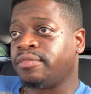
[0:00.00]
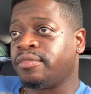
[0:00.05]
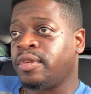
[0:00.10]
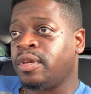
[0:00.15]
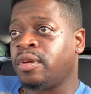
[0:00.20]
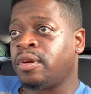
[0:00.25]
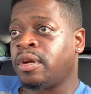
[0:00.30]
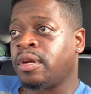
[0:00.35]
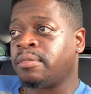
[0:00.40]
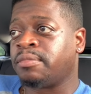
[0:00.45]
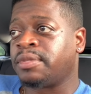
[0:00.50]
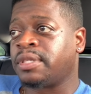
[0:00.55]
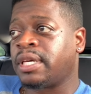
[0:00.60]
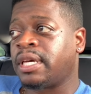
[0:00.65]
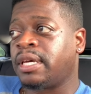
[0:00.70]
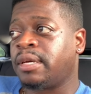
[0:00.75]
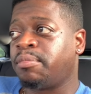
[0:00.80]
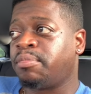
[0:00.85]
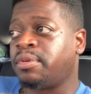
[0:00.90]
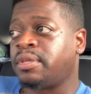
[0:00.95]
You know what I'm
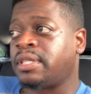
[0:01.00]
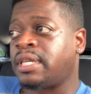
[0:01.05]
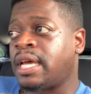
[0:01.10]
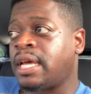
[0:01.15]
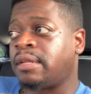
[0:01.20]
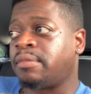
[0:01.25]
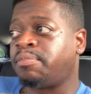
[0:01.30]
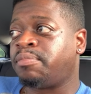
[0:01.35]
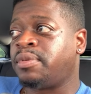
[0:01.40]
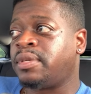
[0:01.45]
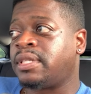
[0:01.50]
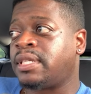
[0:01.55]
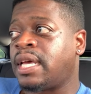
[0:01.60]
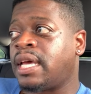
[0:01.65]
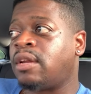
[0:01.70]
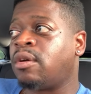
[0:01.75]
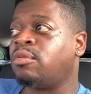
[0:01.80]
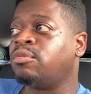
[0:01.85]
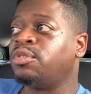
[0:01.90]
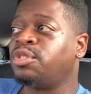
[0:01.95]
saying? Put
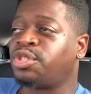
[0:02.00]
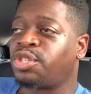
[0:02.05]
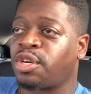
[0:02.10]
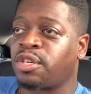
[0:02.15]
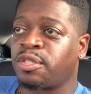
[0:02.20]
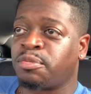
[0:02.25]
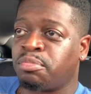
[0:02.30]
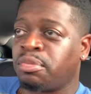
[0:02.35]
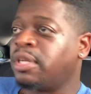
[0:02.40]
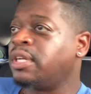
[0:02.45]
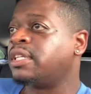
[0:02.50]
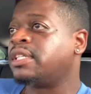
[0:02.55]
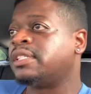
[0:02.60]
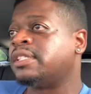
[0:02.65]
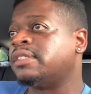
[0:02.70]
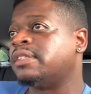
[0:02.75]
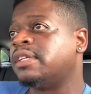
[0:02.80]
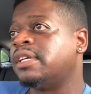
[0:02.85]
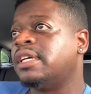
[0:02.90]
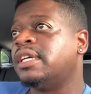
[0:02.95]
that on the church
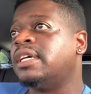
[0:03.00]
bulletin.